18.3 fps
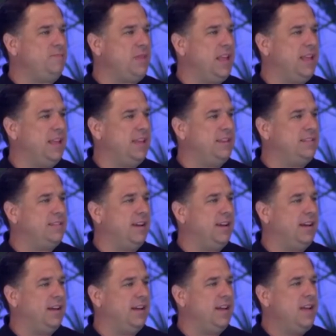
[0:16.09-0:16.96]
and
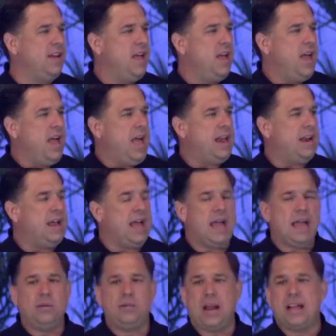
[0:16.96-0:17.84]

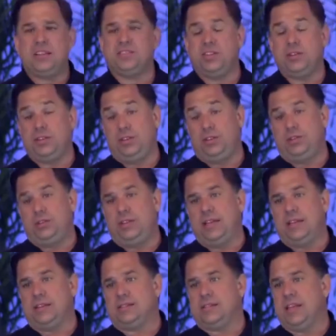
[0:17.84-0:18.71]
I would ask you to do
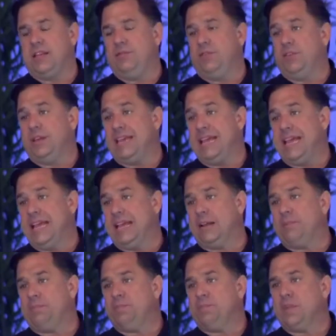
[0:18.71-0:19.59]
this if you
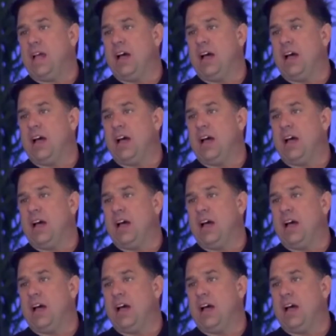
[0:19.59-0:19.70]
can.